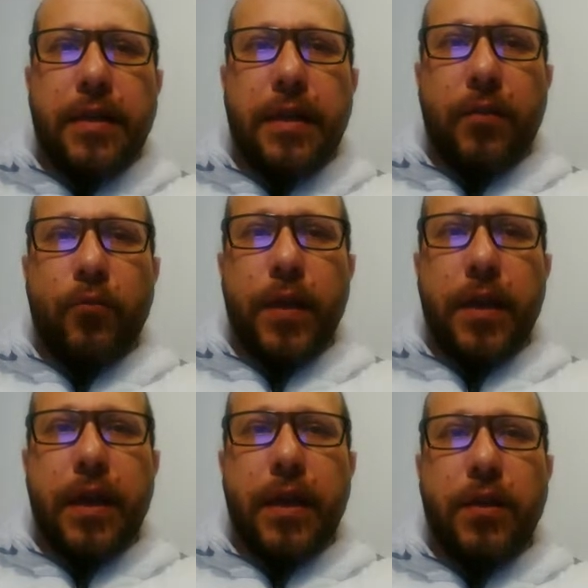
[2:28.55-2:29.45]
that we
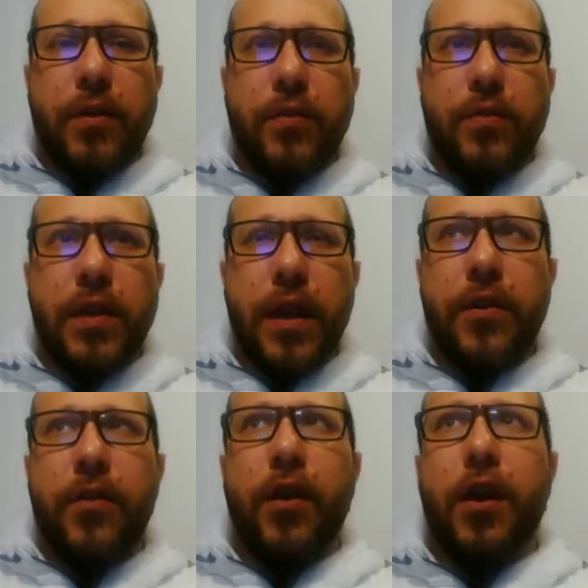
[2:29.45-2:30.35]
can use
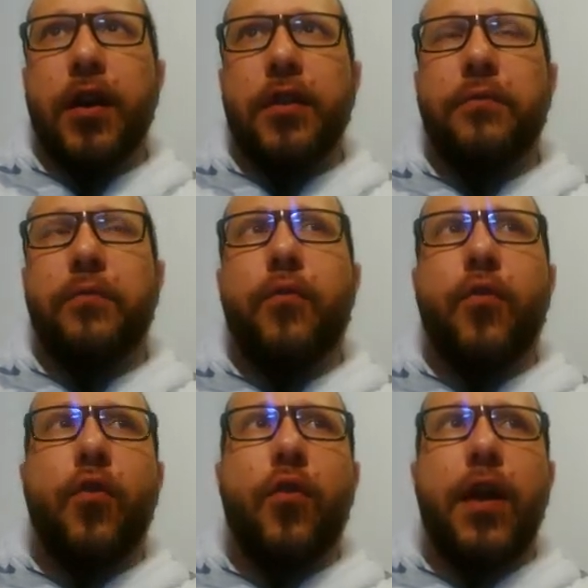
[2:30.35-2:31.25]
later on
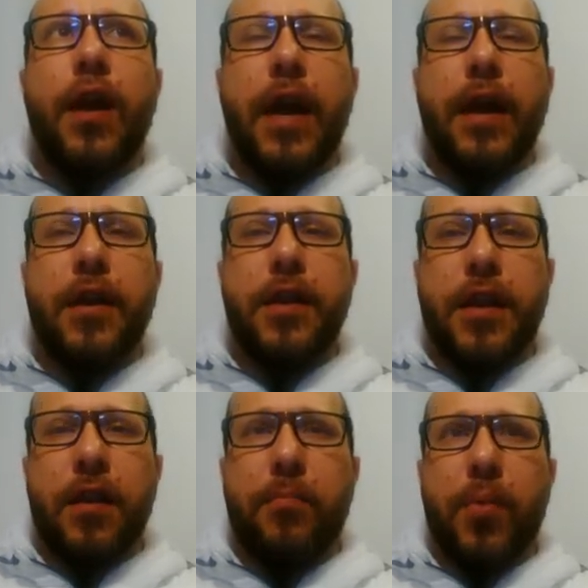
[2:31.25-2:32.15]
for
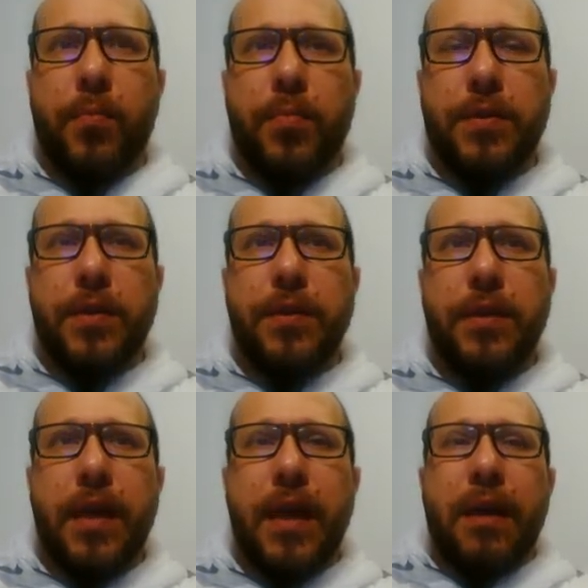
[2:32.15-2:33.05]
analytical purposes.